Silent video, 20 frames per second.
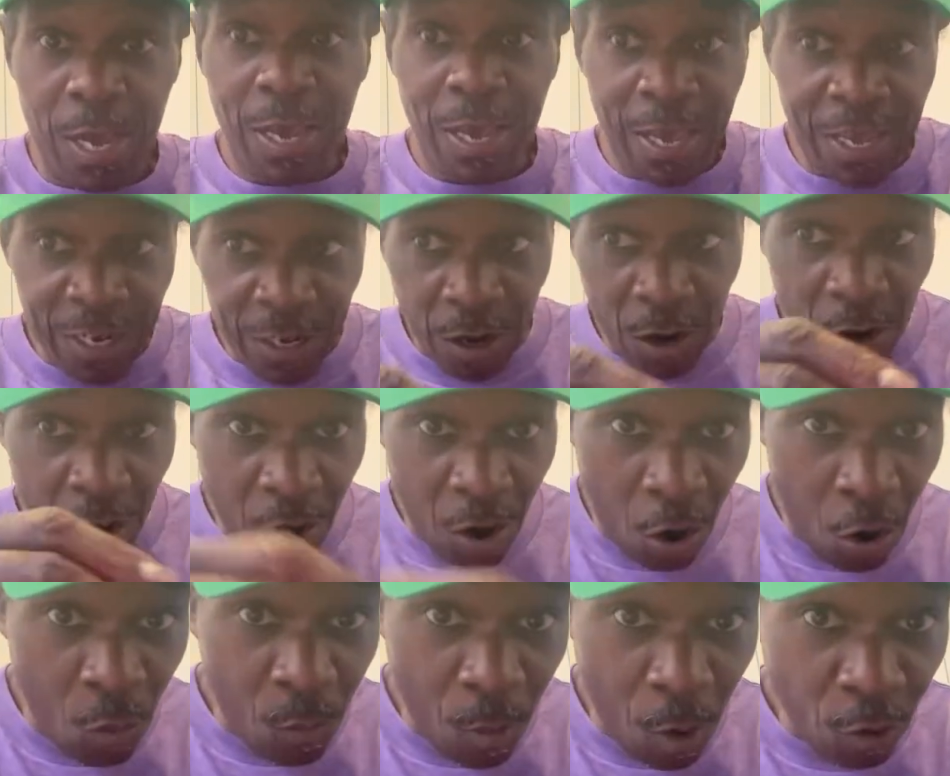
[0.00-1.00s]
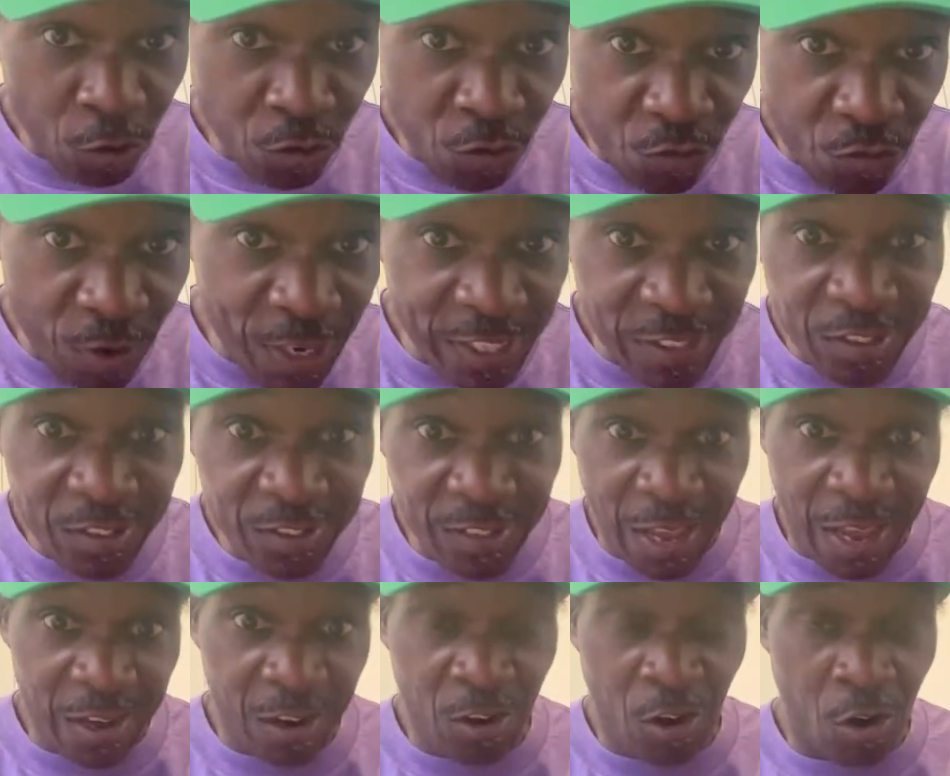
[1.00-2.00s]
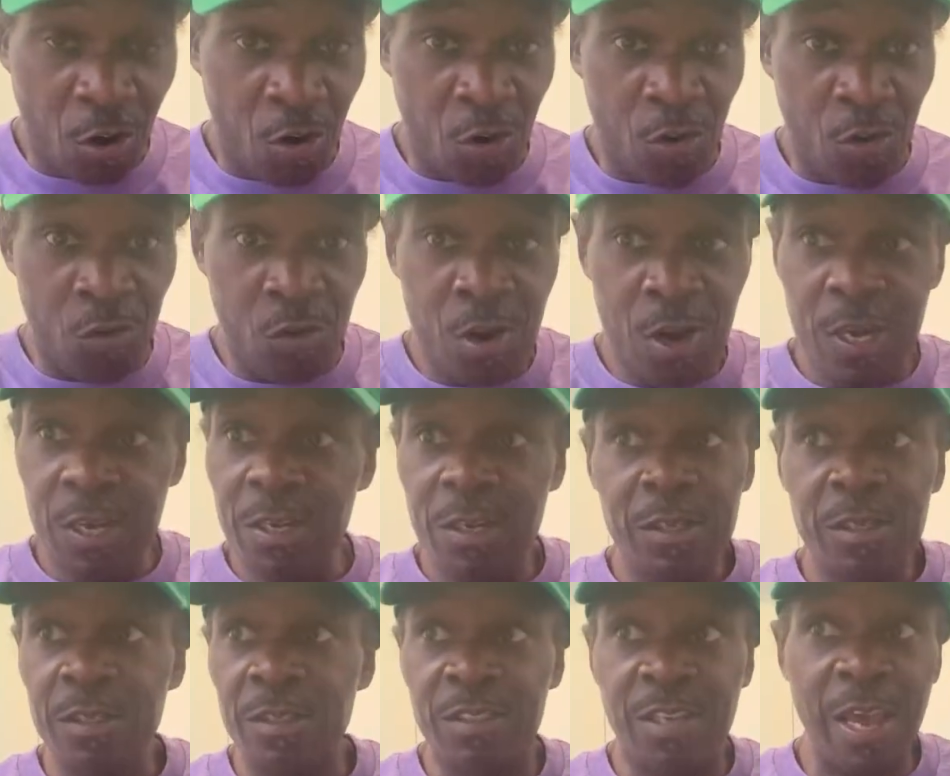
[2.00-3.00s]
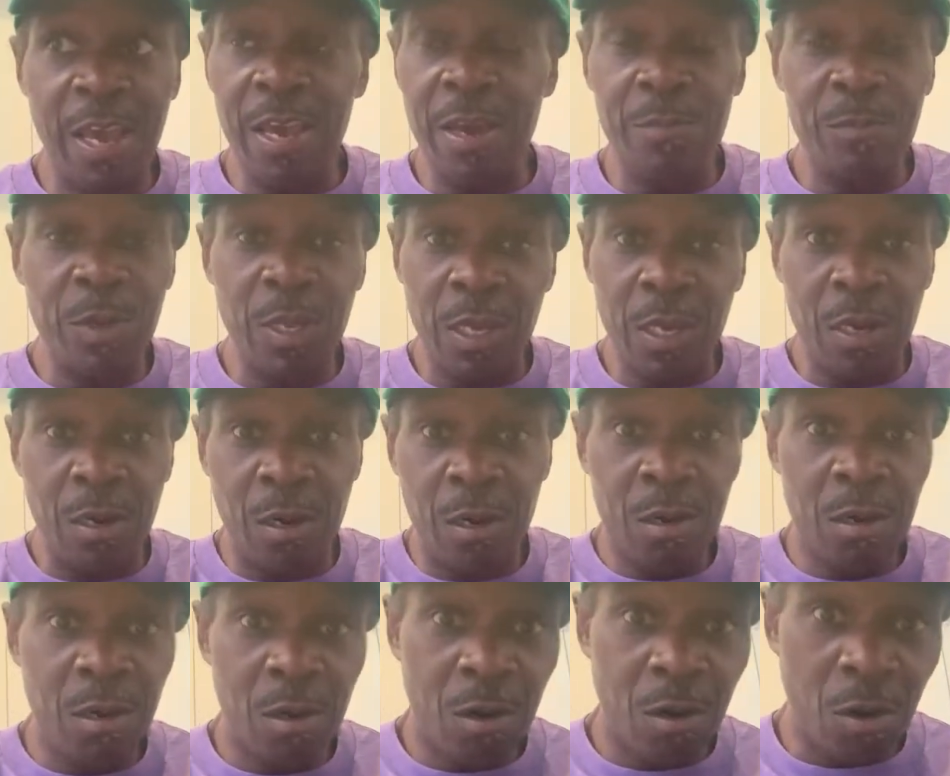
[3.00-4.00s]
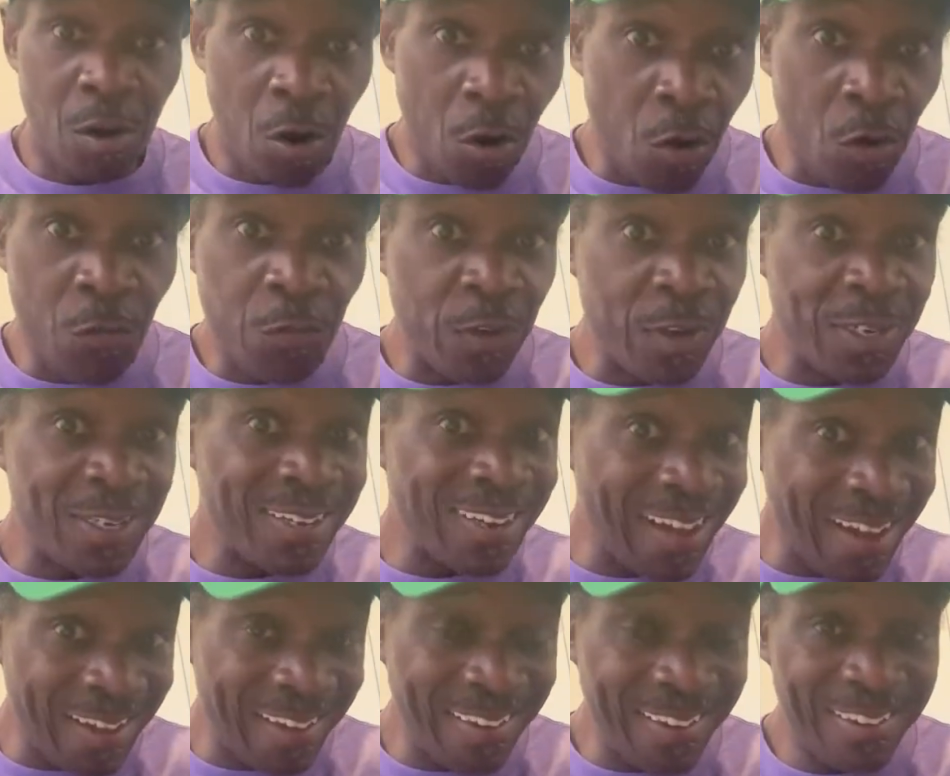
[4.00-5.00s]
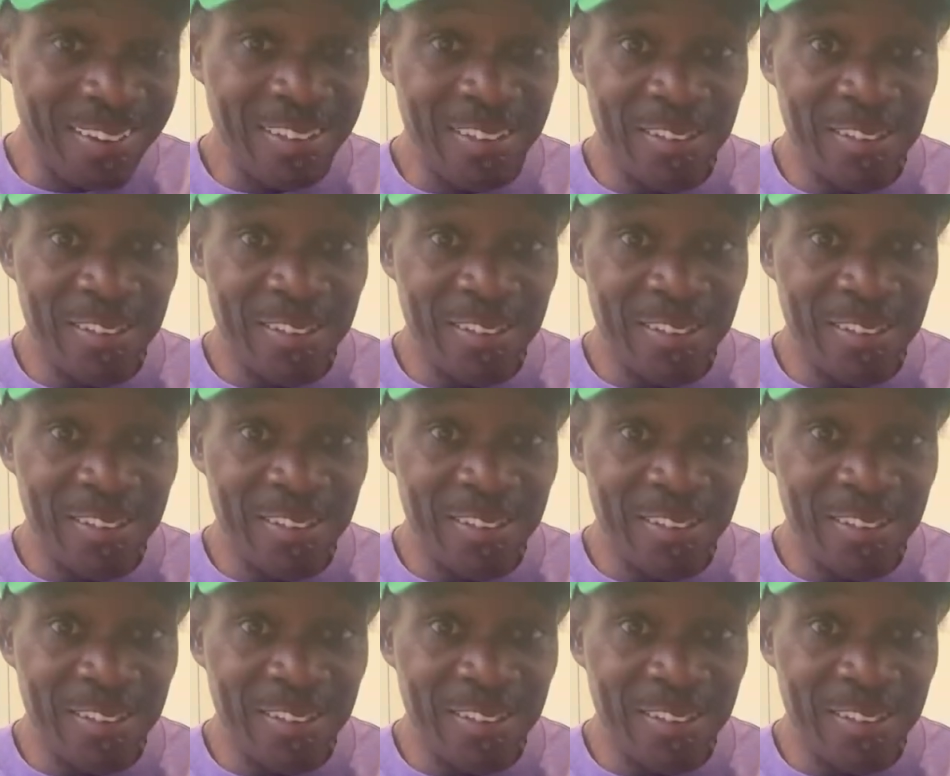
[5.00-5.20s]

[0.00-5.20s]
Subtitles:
and almost reach that goal damn near overnight,